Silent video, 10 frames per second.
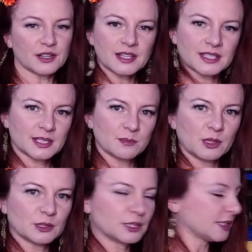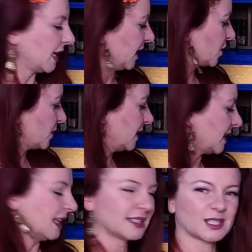similar. Tangerine
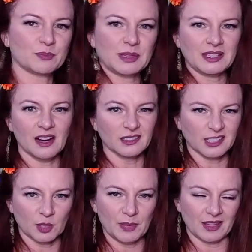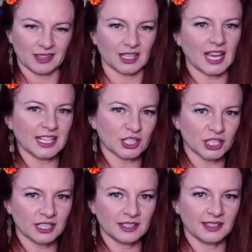tends to be a little bit
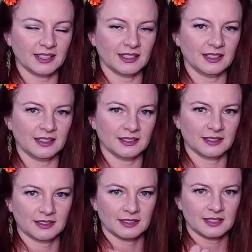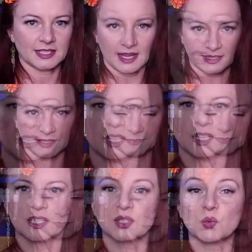lighter in scent.
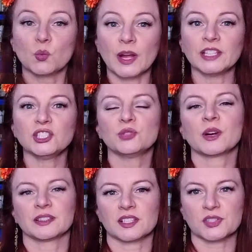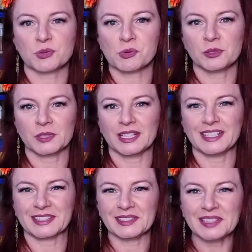So when you are at the store looking
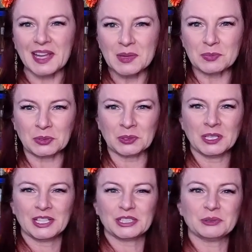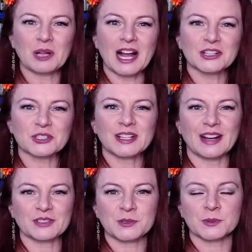at the label, you'll actually
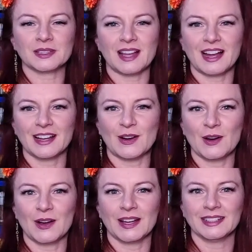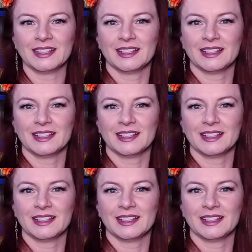have to rely on